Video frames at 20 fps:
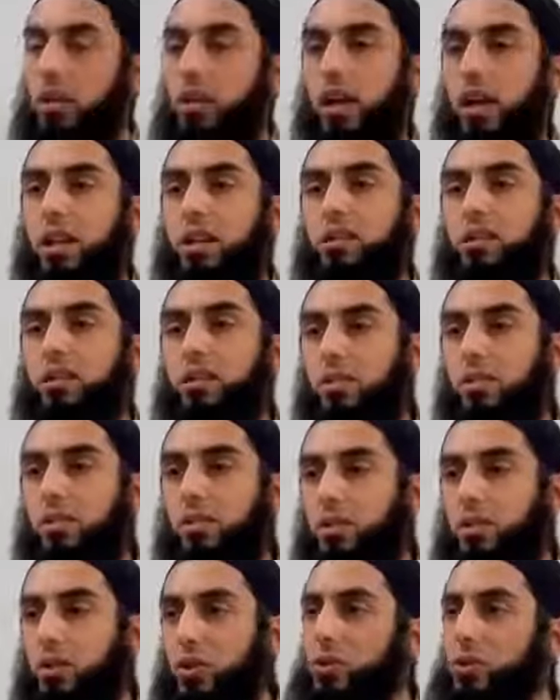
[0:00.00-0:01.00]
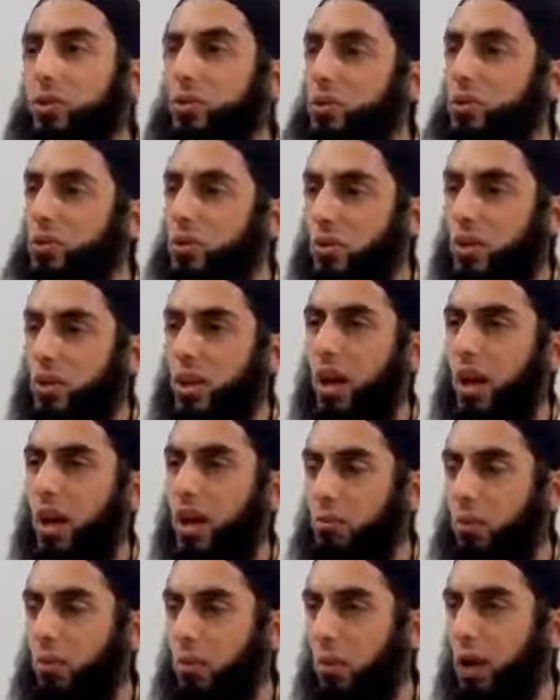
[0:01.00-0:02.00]
And that is, use your
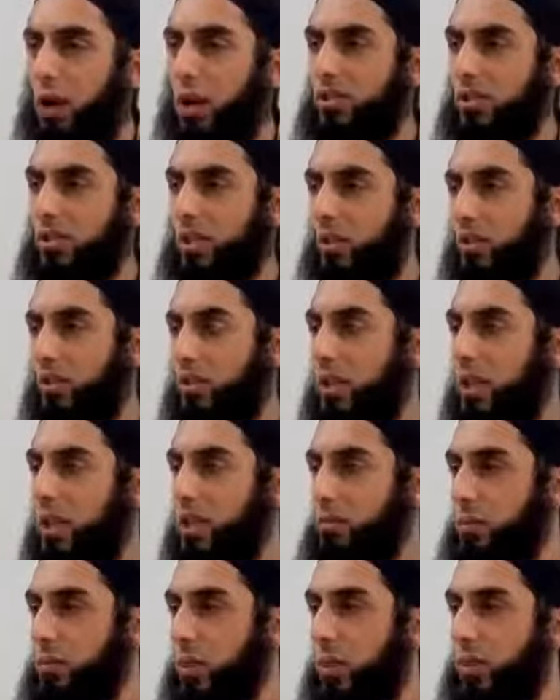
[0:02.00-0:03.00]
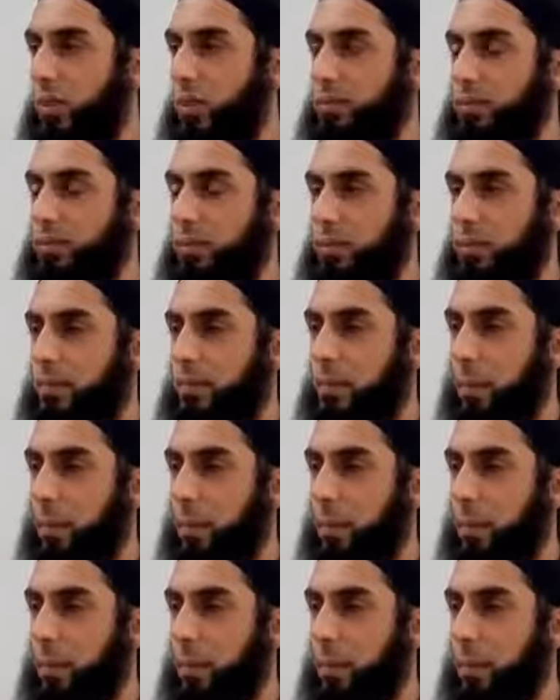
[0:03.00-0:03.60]
time wisely on Facebook.